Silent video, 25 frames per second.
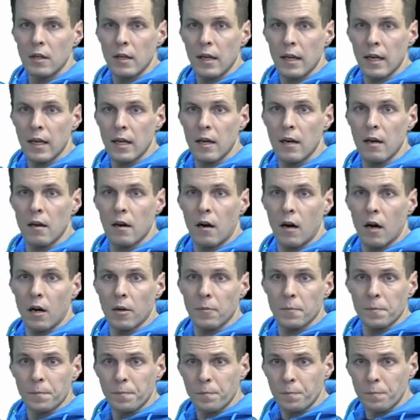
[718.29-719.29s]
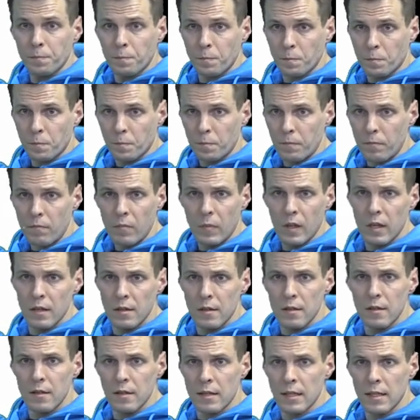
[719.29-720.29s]
In
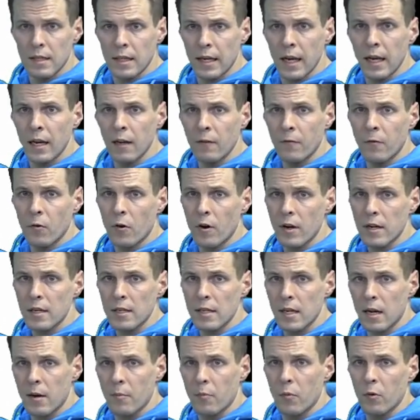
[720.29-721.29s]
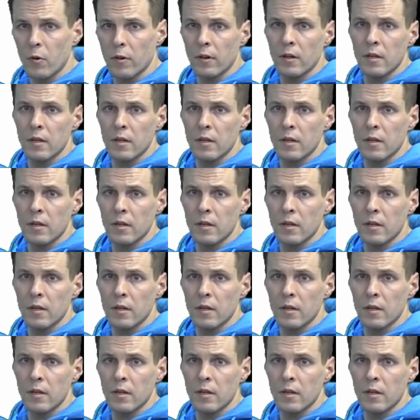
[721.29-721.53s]
Stata, for example,